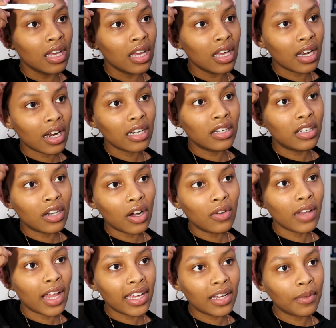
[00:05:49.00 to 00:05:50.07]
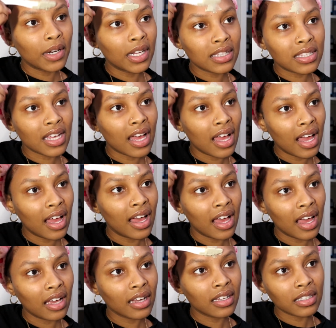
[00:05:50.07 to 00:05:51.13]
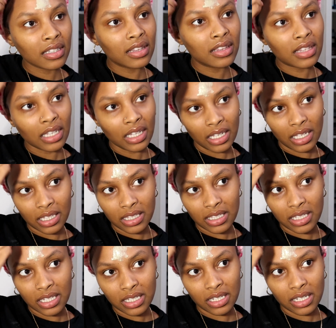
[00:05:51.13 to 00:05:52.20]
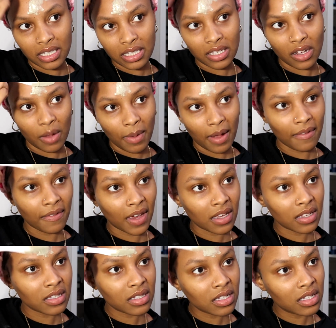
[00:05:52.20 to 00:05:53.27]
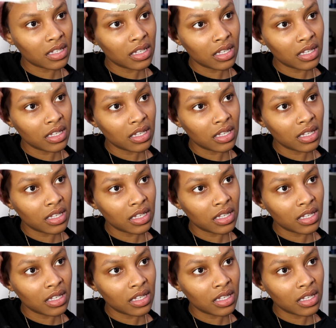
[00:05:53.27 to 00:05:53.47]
And I don't like when it's a, a good thick consistency on my face.